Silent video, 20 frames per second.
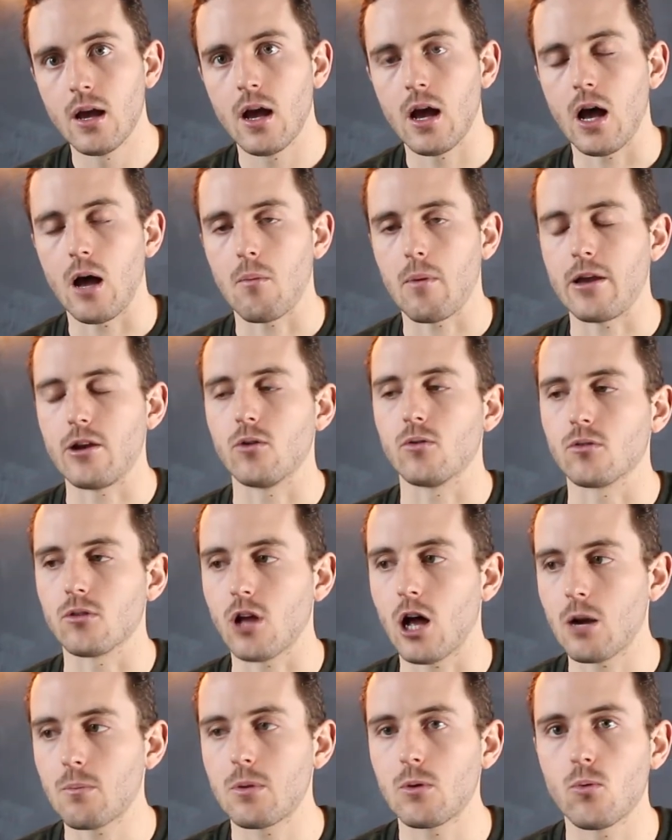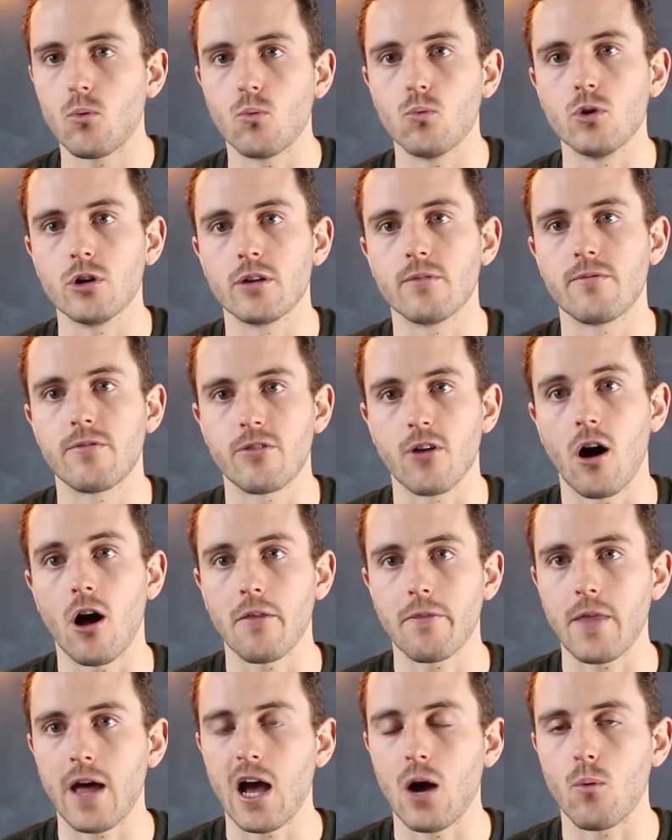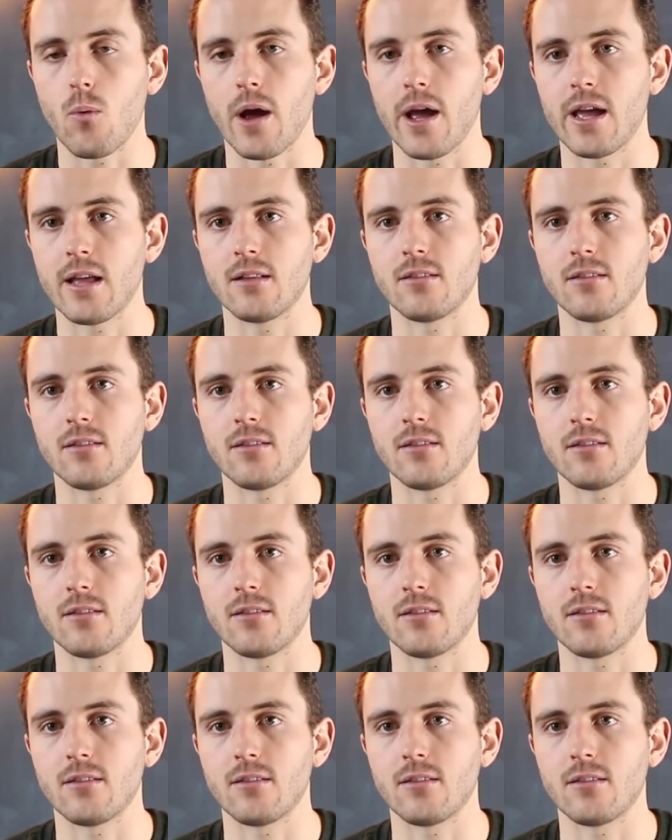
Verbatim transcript: Um, I know a lot of people would have thought that way,